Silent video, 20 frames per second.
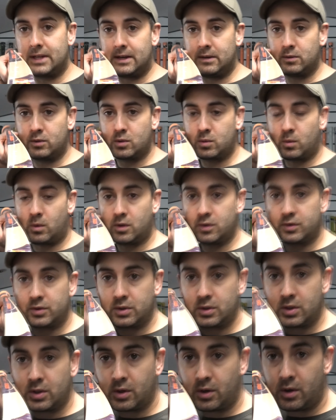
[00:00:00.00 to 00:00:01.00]
down towards
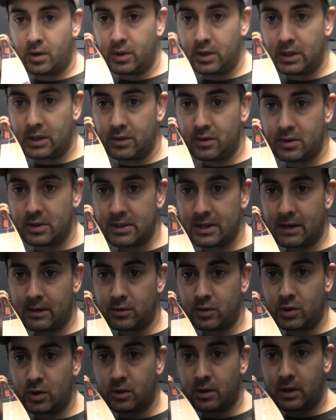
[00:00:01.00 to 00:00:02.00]
the toe, you can just see how
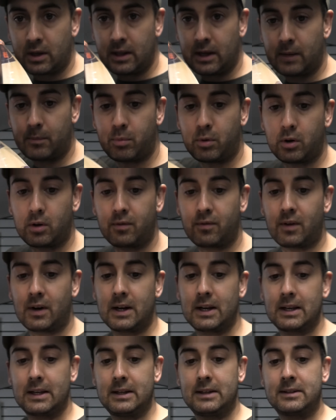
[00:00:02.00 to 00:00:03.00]
chunky that
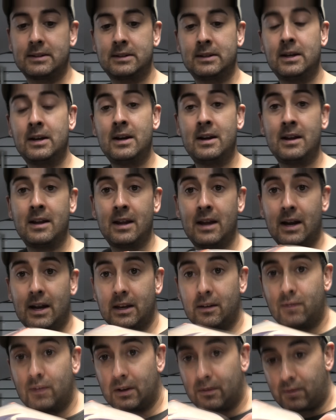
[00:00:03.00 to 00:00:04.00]
profile is. And
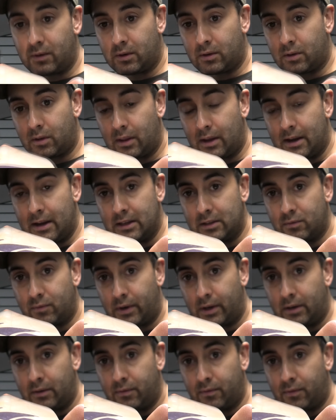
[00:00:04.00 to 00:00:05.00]
if you have a look there, it's
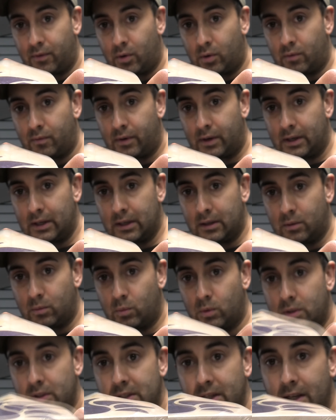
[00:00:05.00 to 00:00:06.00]
very full, very little
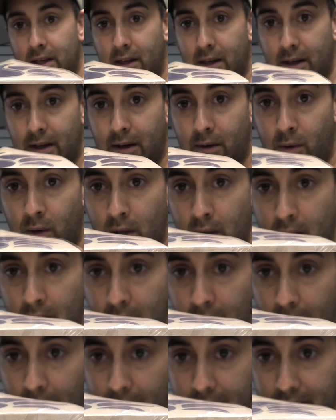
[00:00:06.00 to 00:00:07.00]
wood taken out.
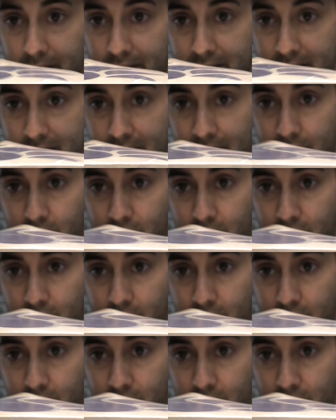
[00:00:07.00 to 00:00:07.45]
And you can see